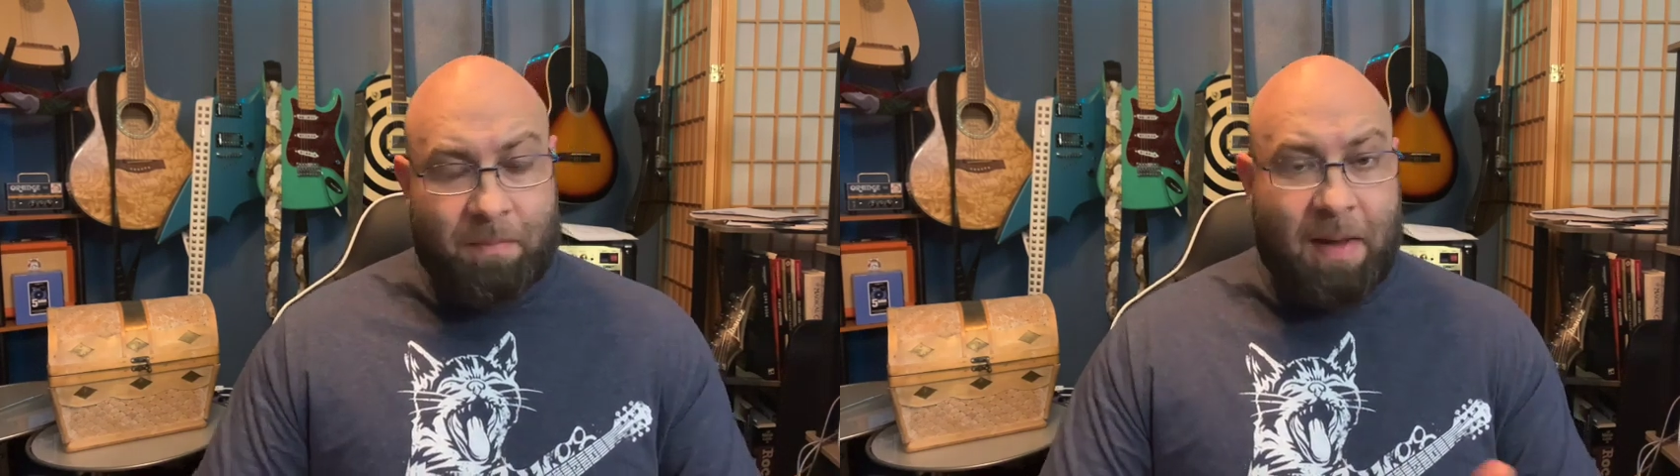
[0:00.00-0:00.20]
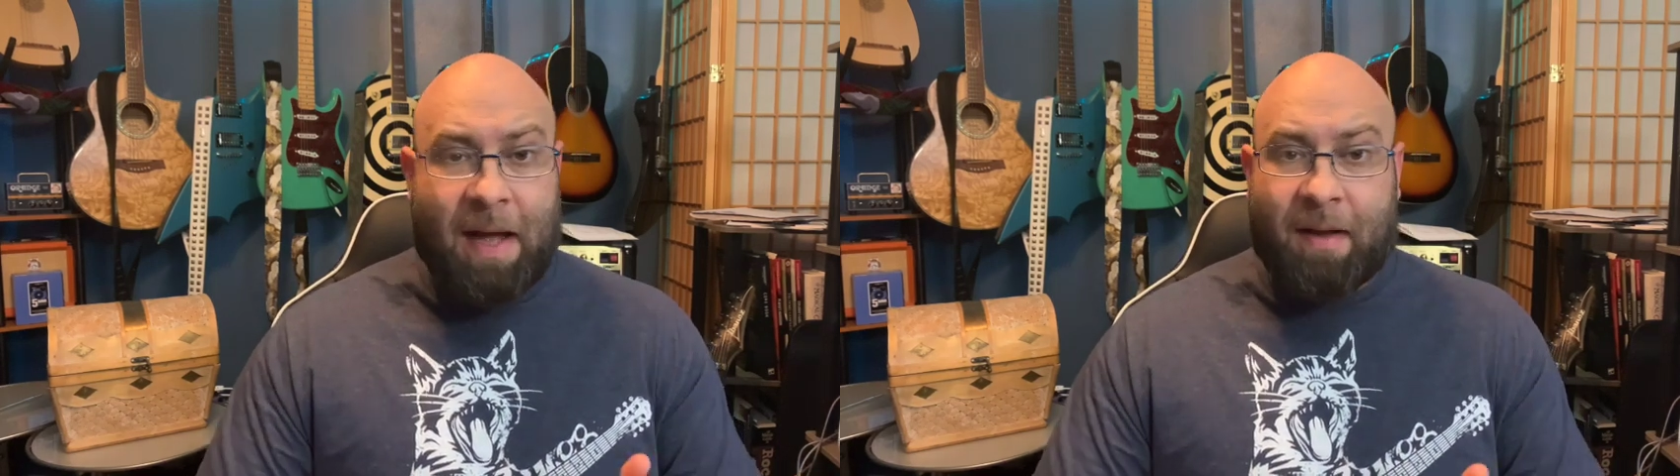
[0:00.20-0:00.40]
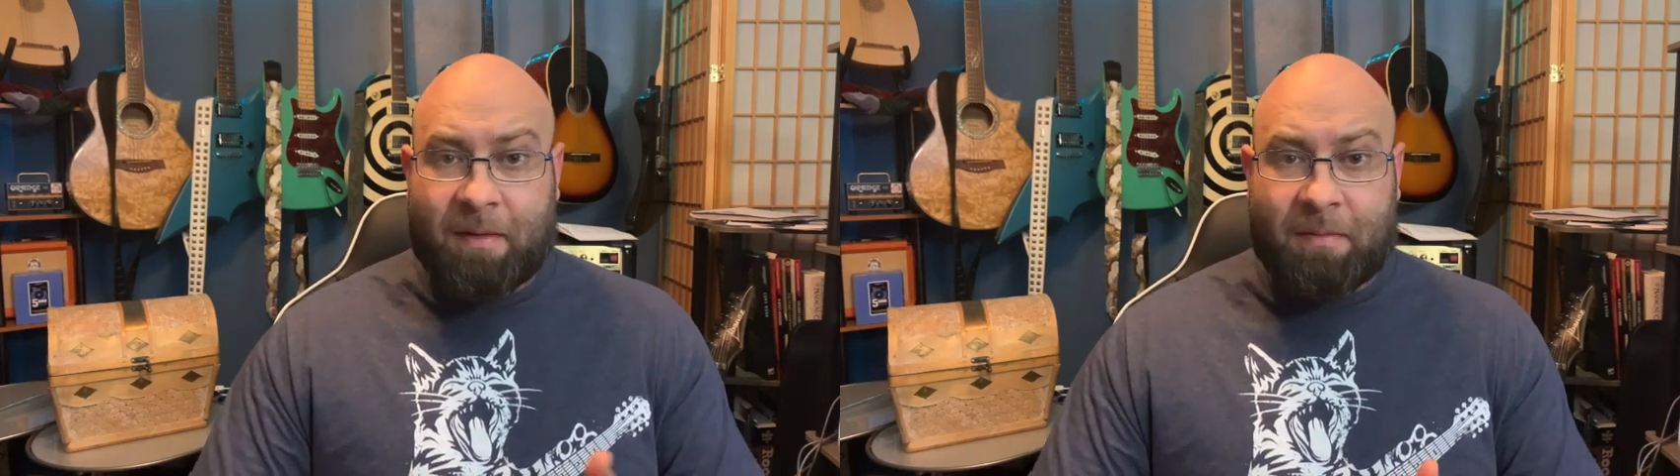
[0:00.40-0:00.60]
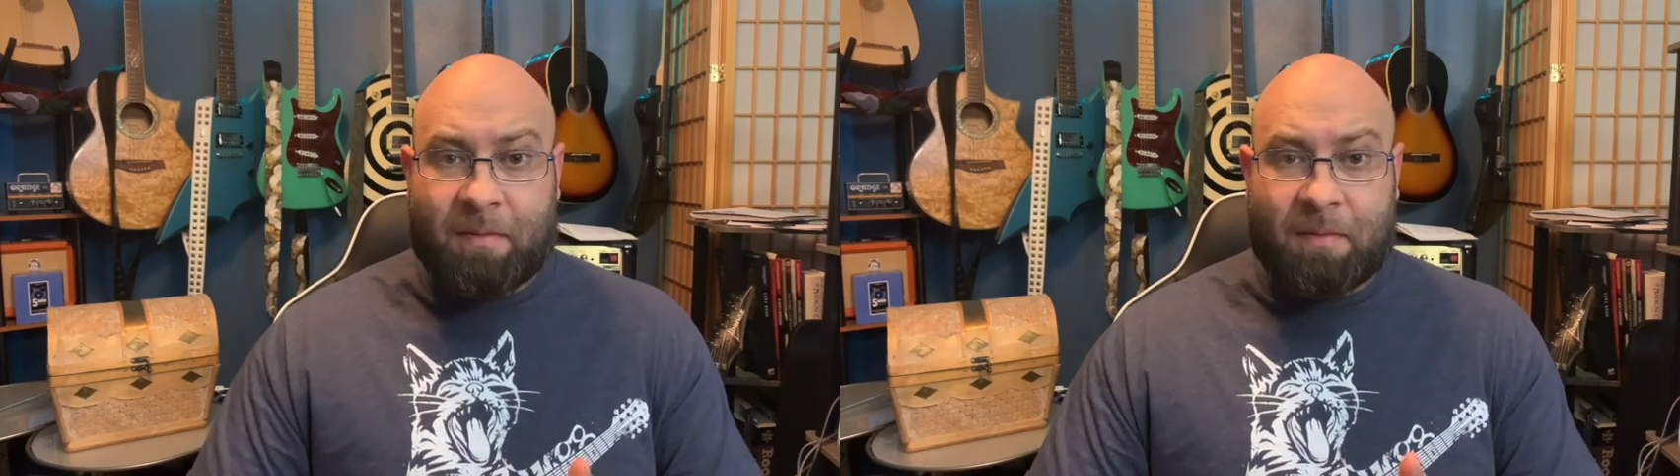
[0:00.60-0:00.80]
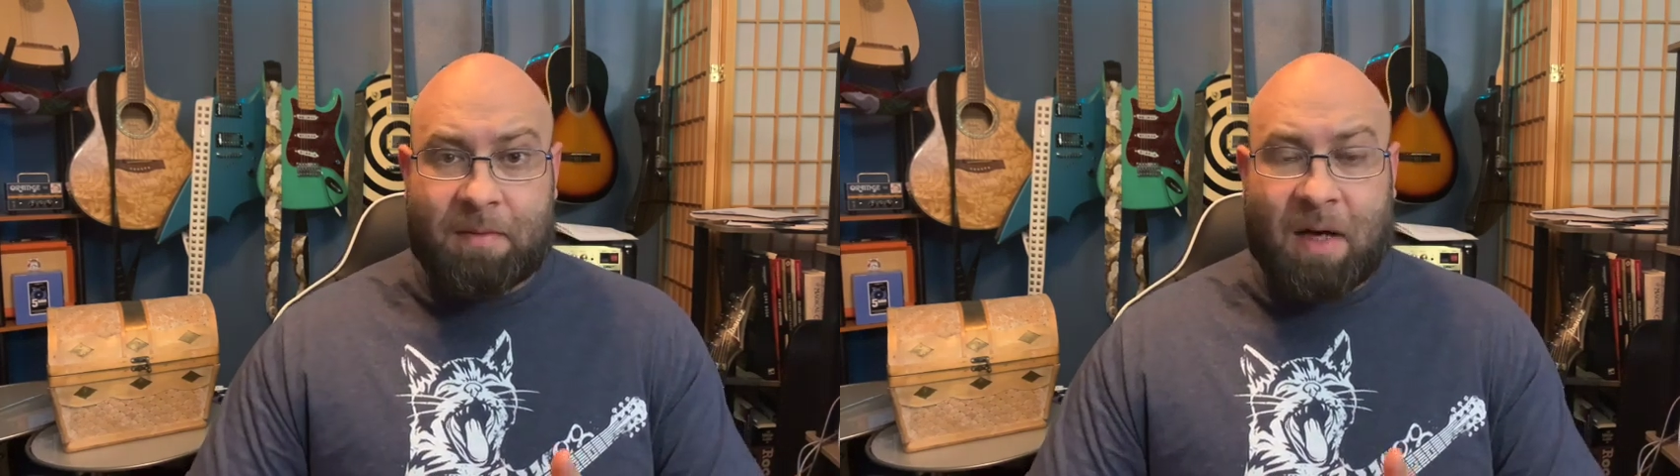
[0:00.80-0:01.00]
Matt, and
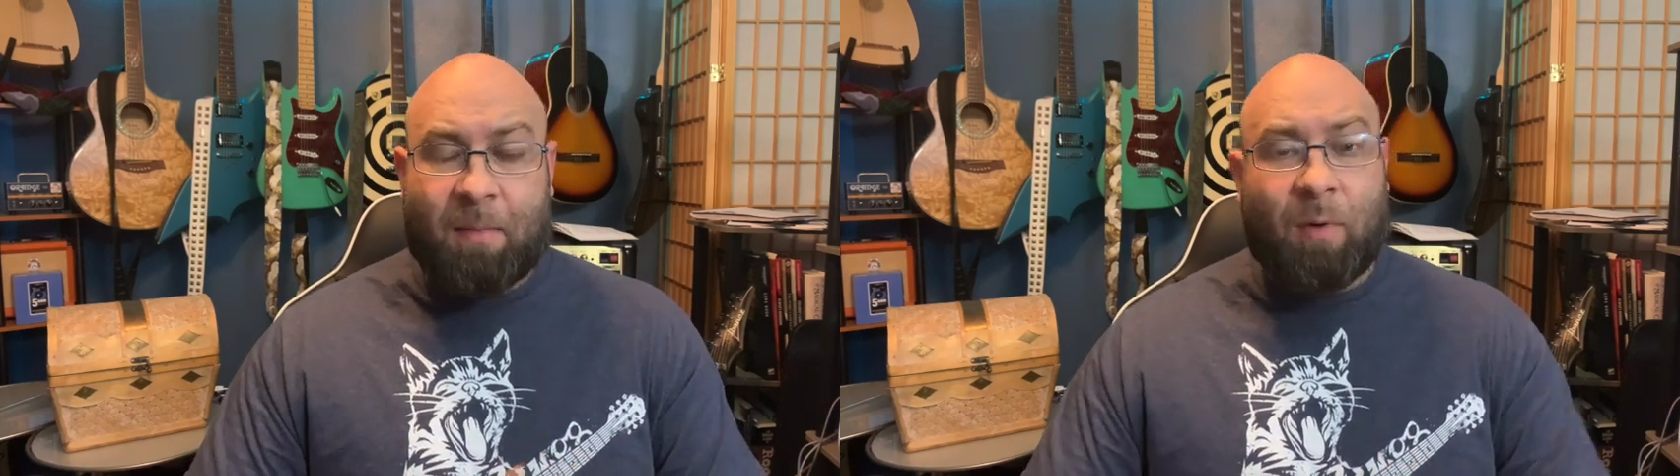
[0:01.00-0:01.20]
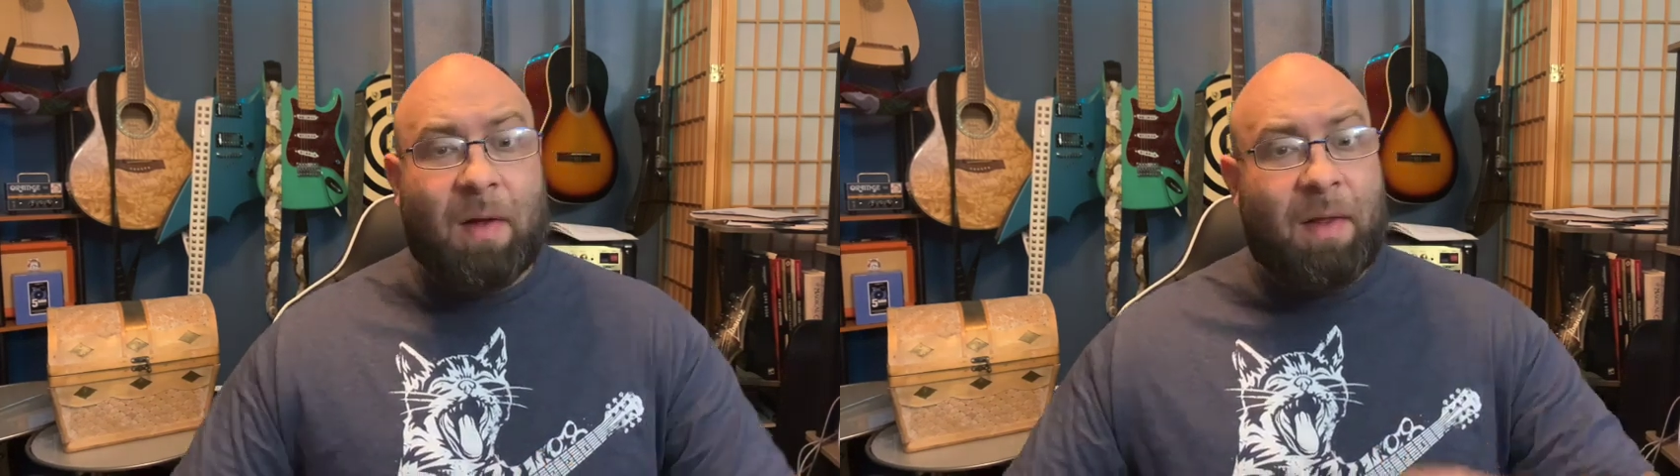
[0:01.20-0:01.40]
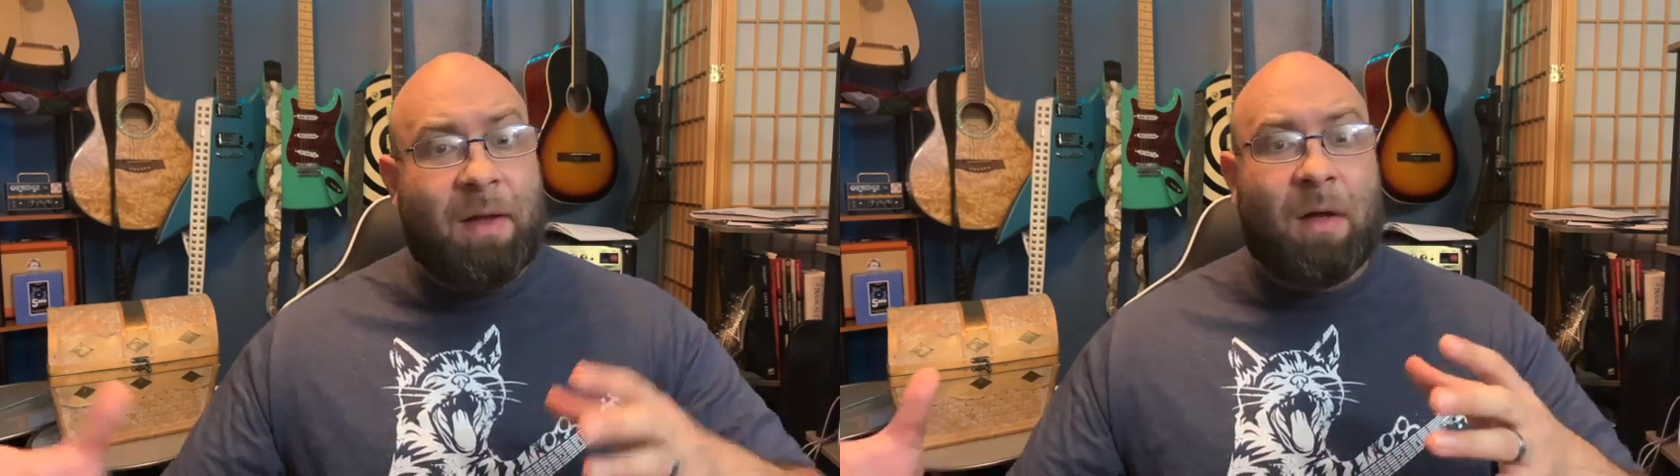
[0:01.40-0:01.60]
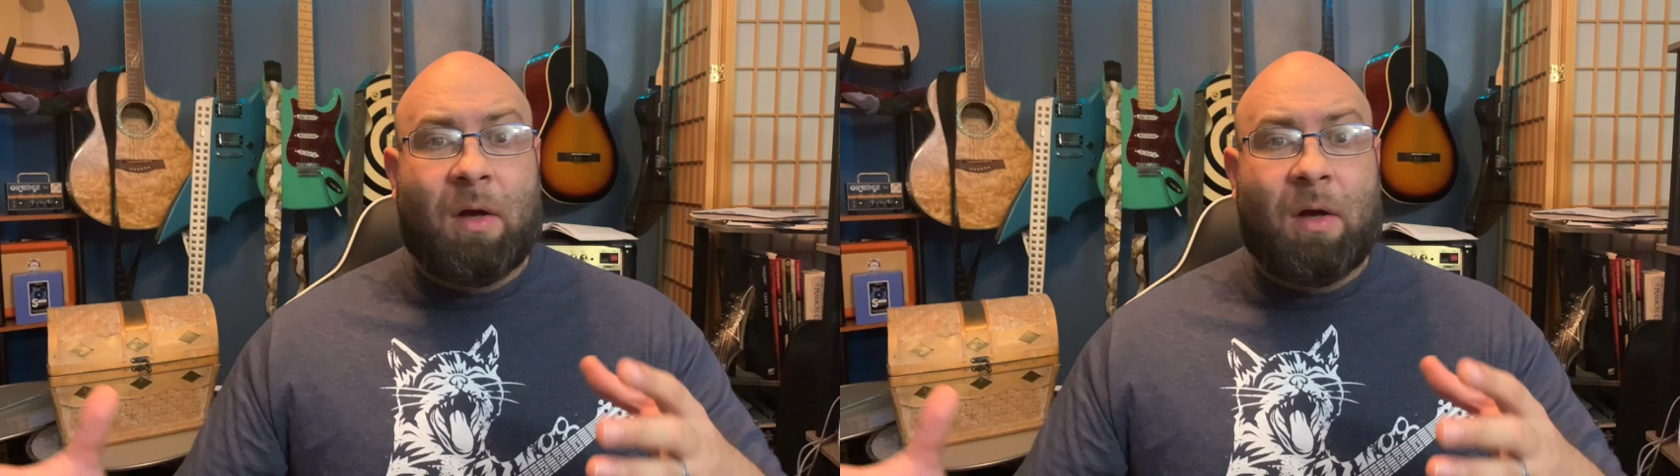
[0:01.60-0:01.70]
Tom Rellan